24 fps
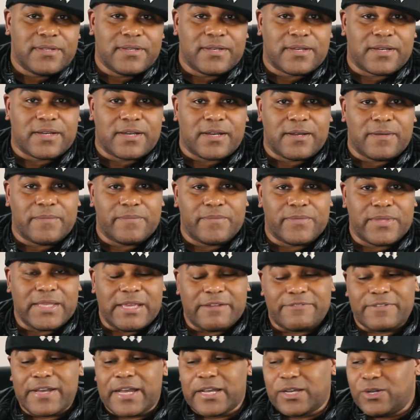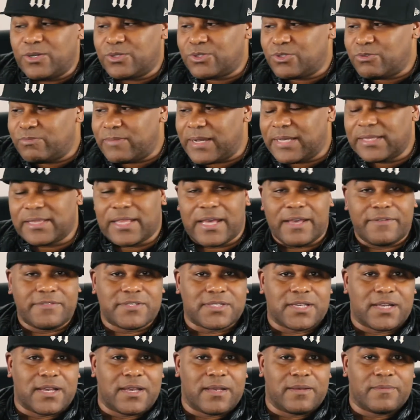if I go through my
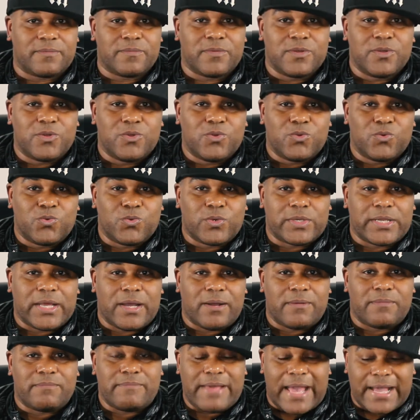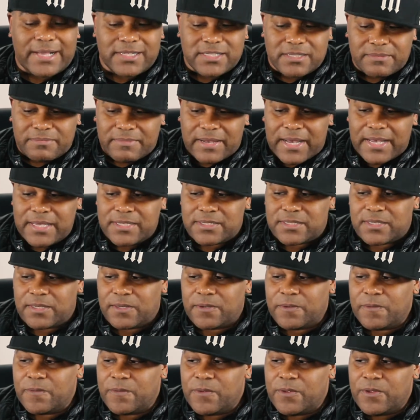lifetime without
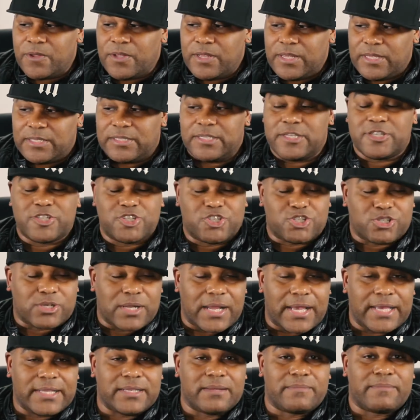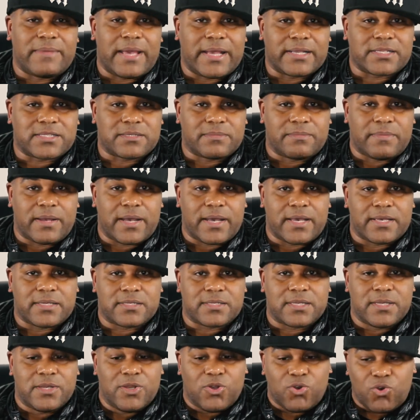maximizing, at least trying to
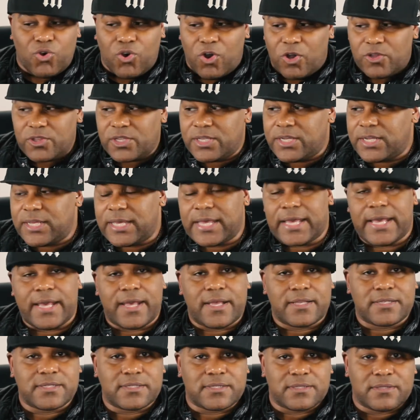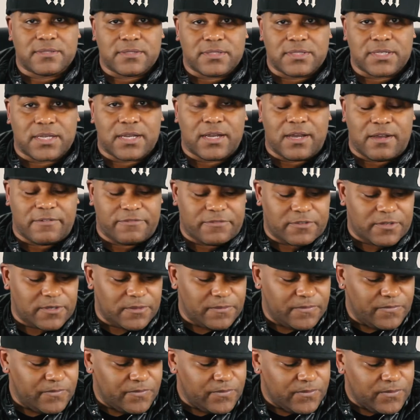maximize all that it has to offer.
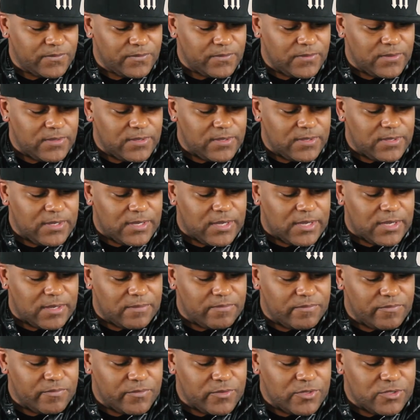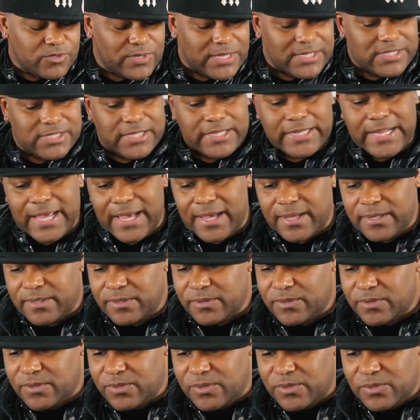So I say
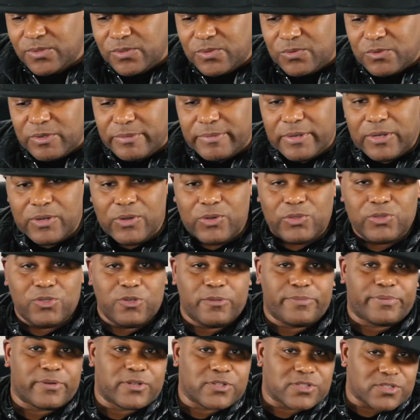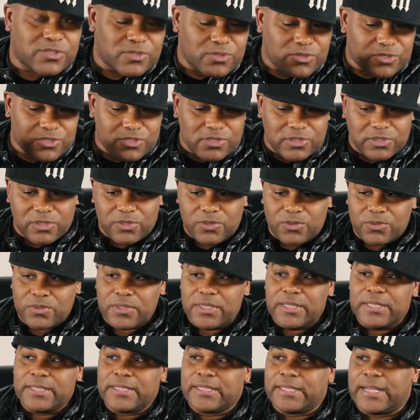that with my own little personal salute,
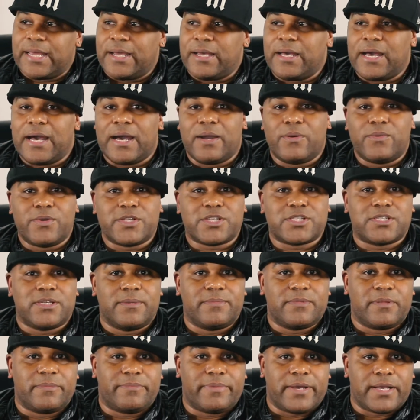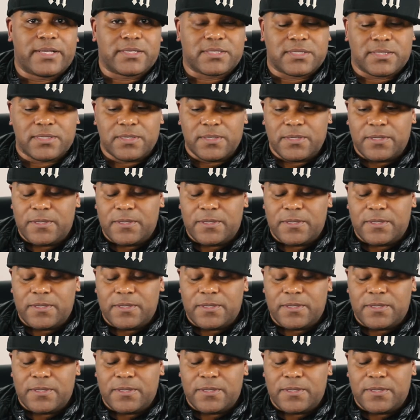that I wish them the best